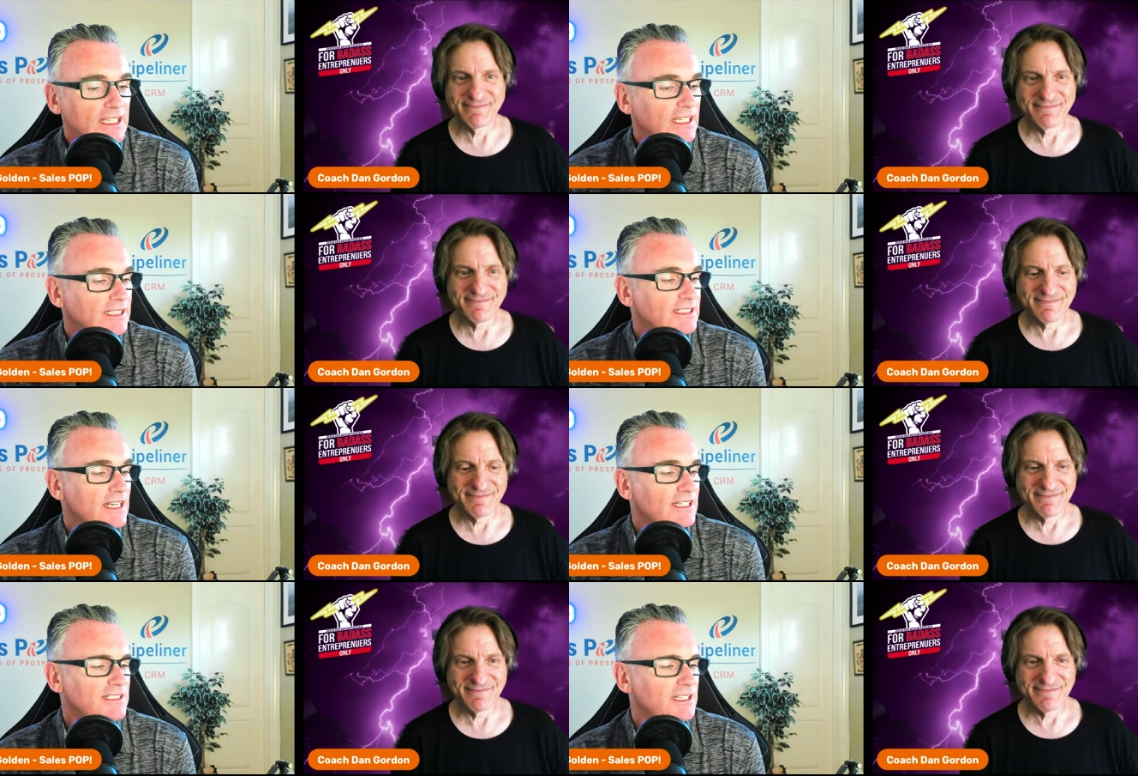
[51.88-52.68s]

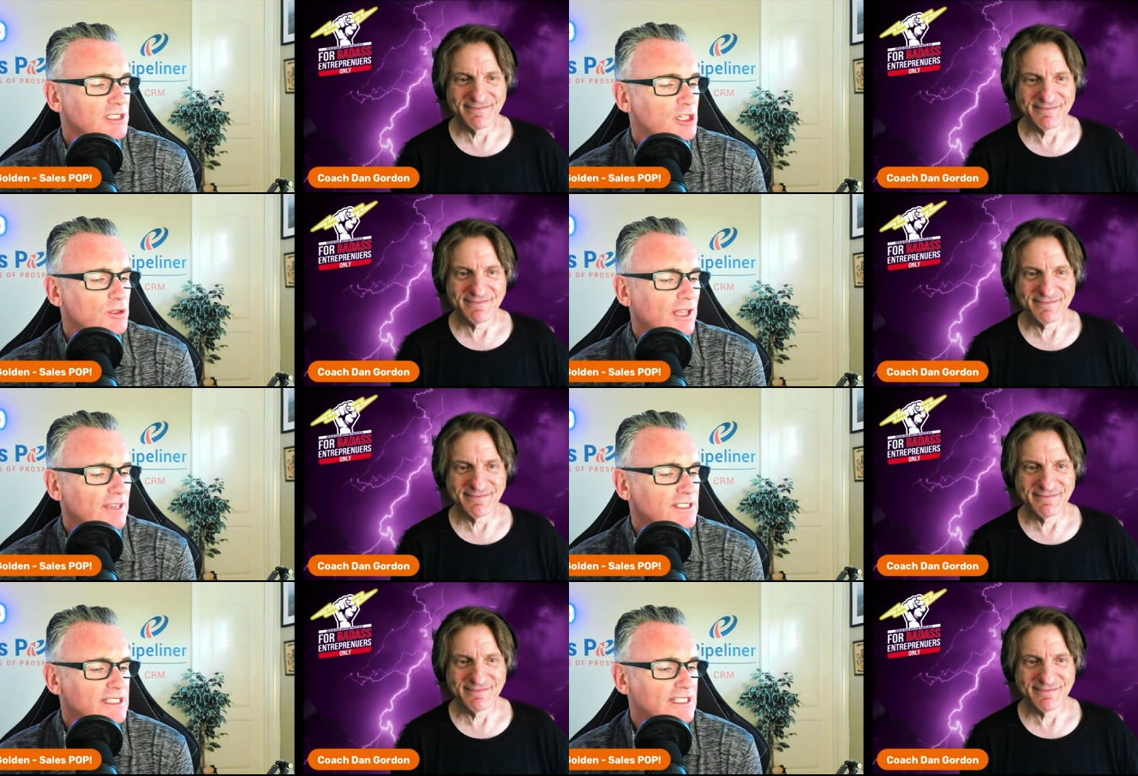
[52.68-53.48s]
Speaker 1: in
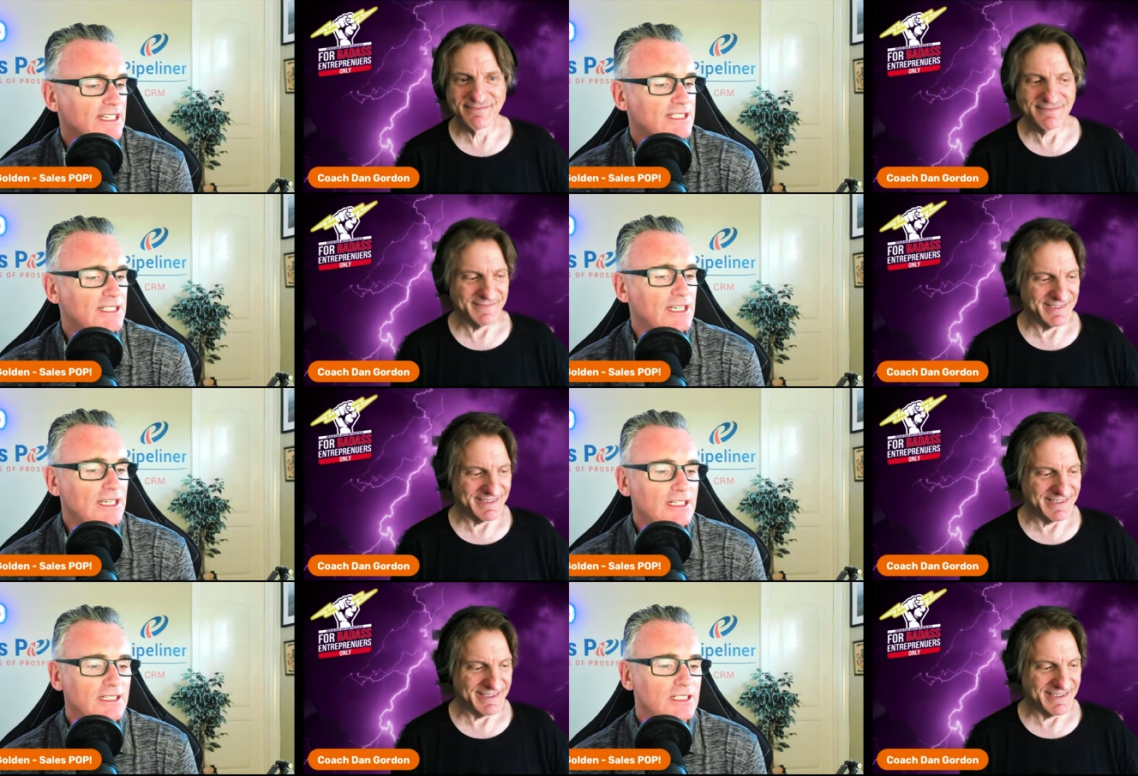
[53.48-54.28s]

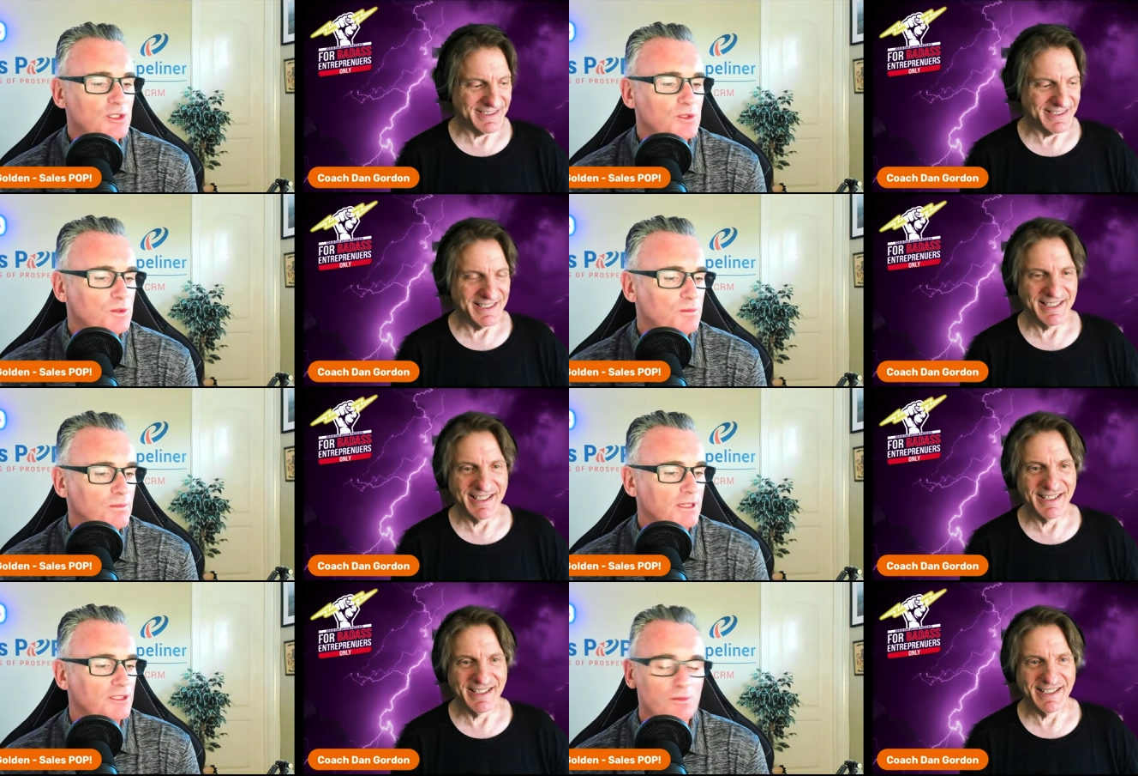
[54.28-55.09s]
2016 you
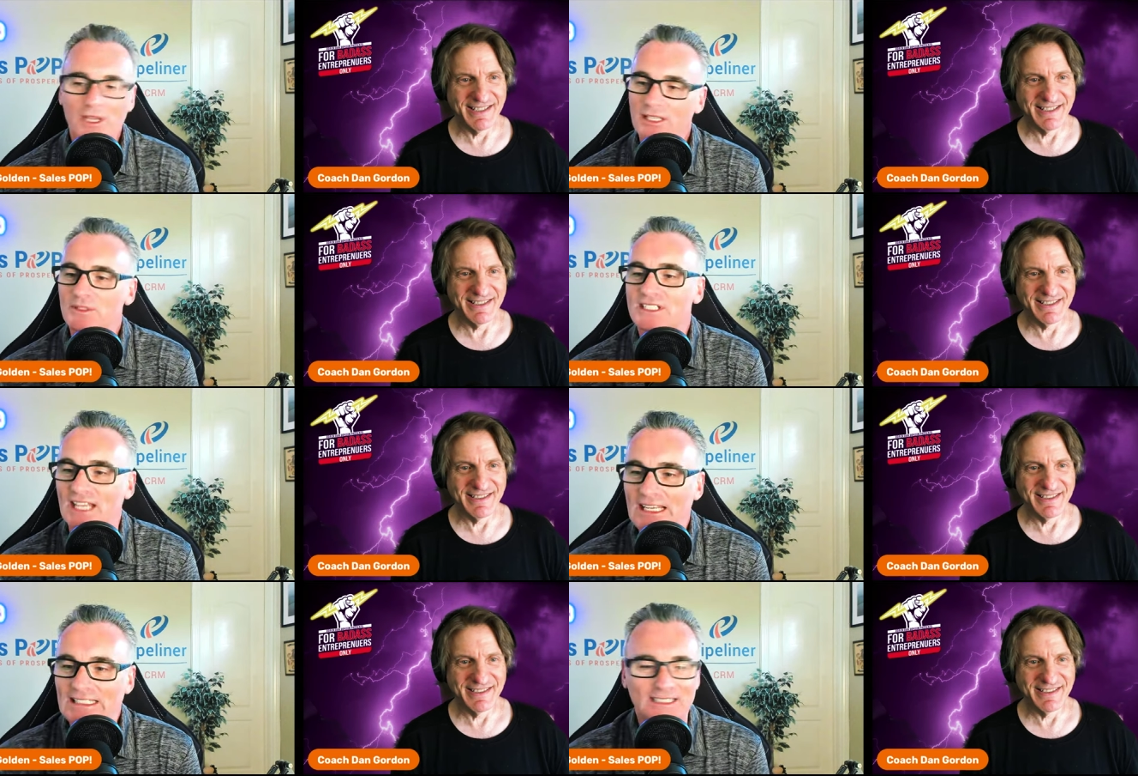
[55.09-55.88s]
made a
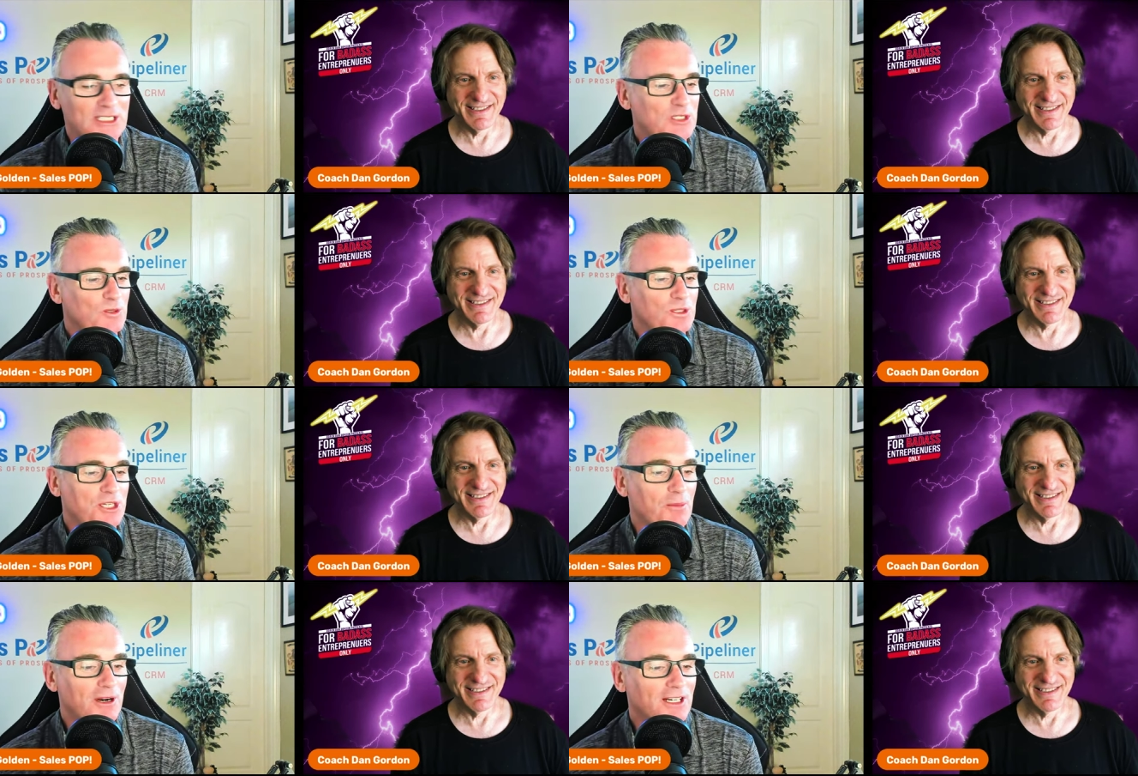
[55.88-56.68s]
mistake that destroyed
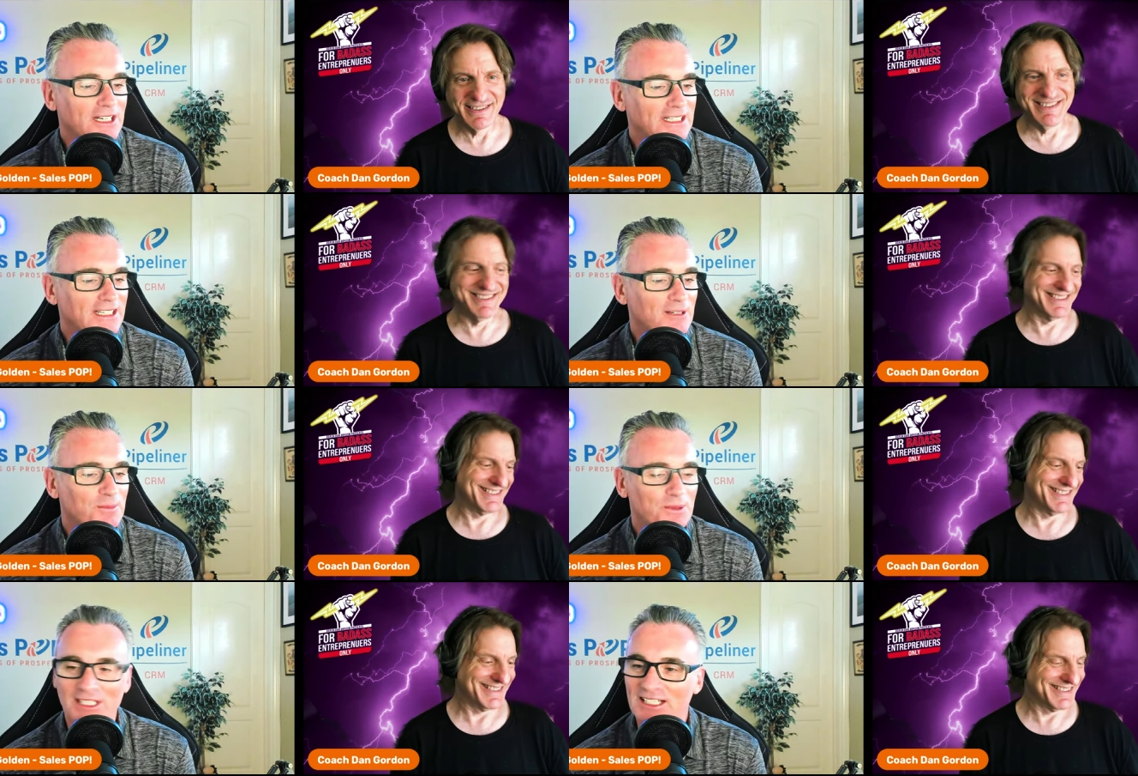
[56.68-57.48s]
your marketing
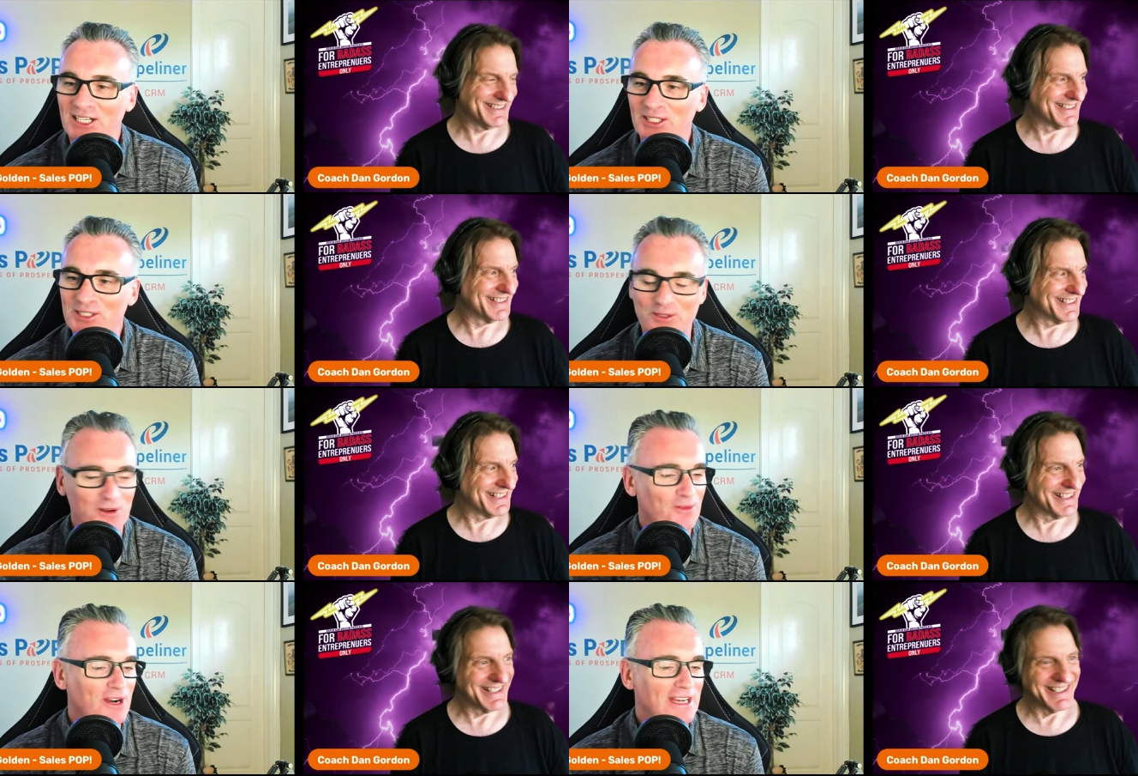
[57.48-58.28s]
company and cost you
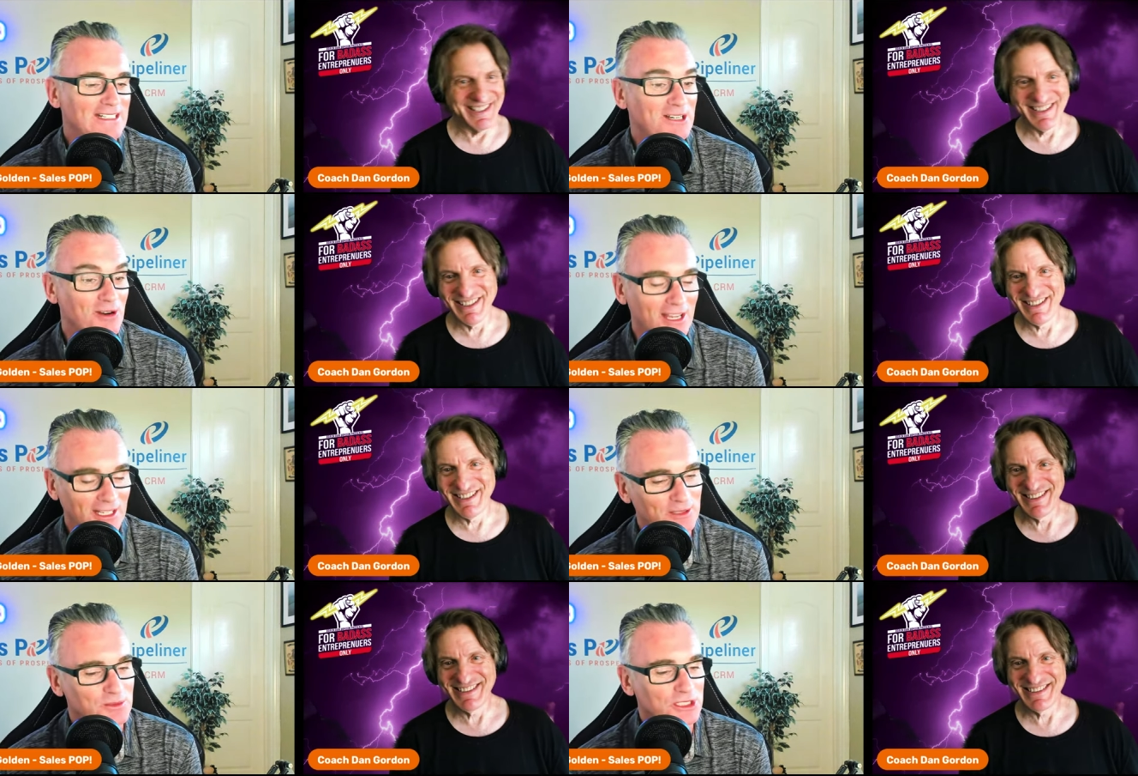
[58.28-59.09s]
over 80
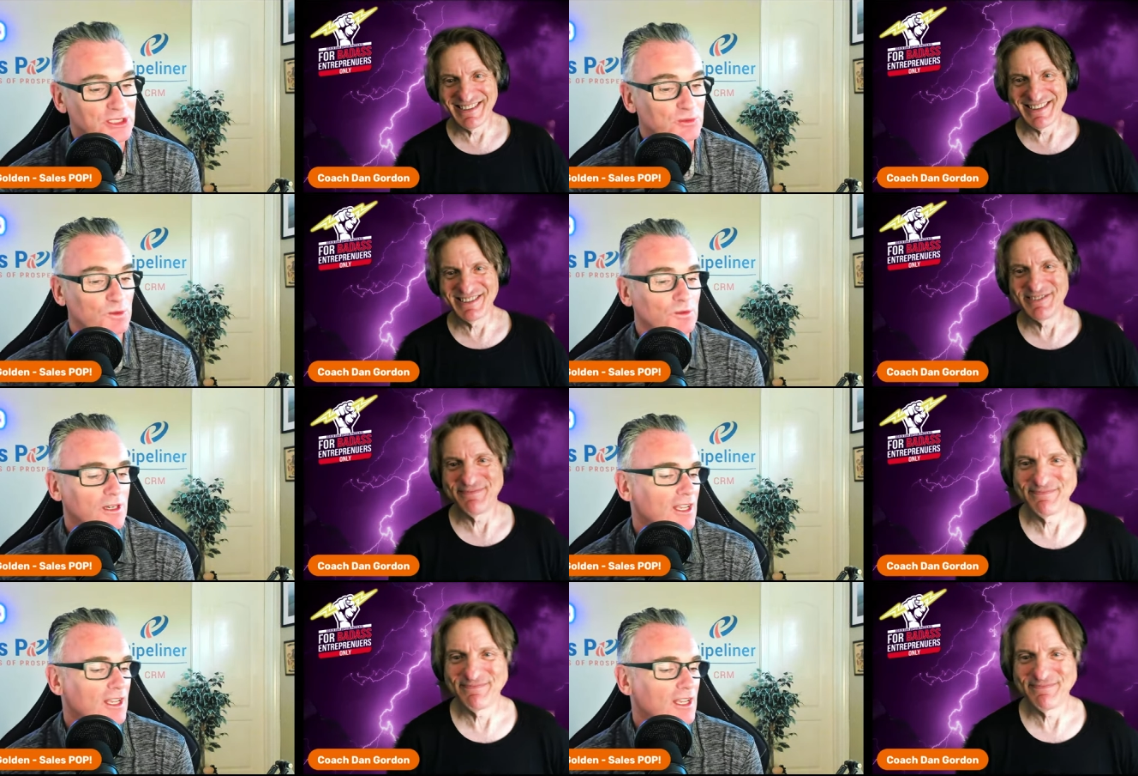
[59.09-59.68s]
grand, which is woo.